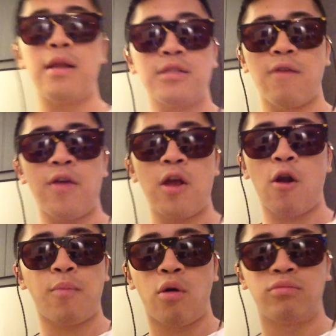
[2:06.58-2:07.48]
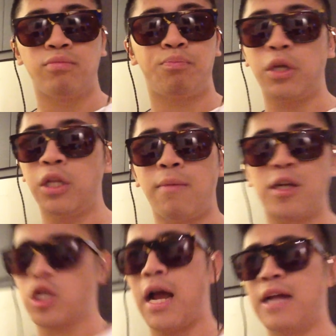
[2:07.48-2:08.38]
it's available pretty
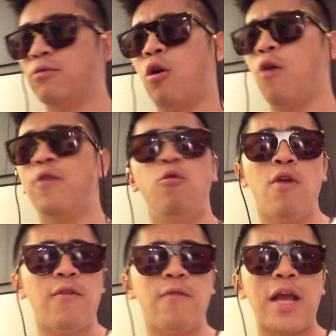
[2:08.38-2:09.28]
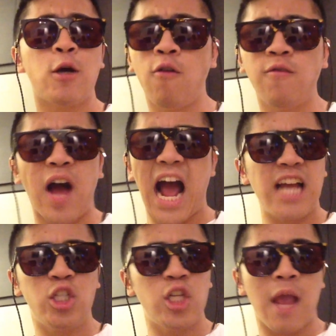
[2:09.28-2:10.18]
much, I don't know, if you live in Vancouver,
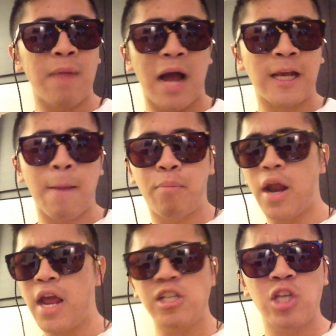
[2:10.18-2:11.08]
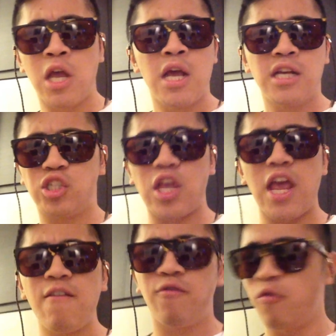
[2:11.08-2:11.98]
IGA Marketplace,
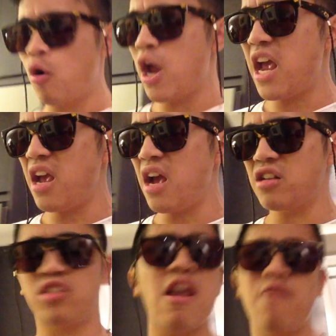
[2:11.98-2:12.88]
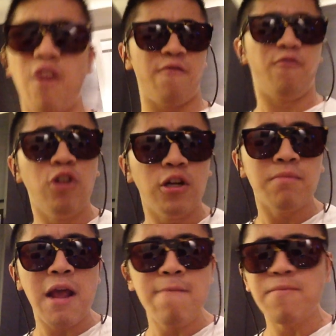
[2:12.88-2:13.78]
Safeway, Save on Food
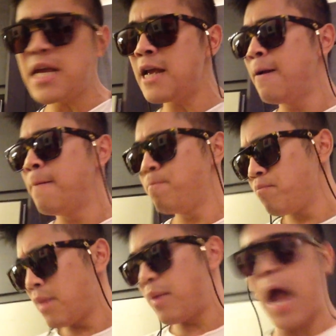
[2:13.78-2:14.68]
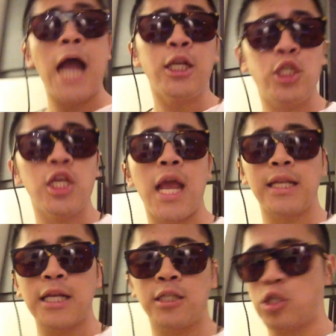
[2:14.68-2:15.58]
maybe. But IGA,
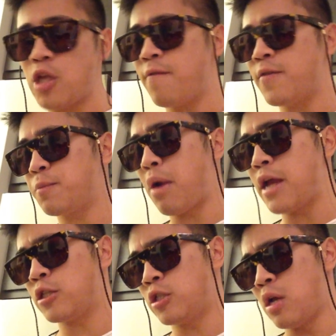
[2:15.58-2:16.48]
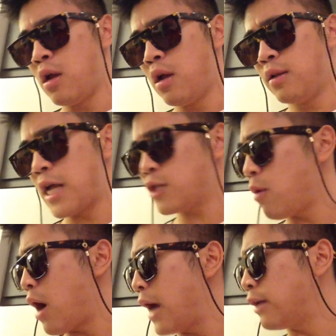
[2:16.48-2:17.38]
that's the safest place. That's
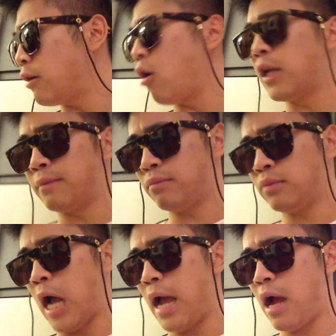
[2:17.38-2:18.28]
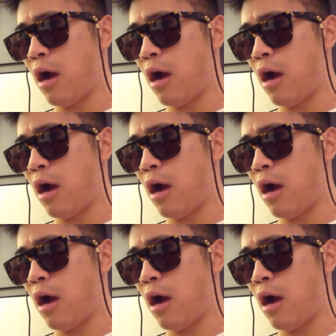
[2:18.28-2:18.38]
where I got it. Thai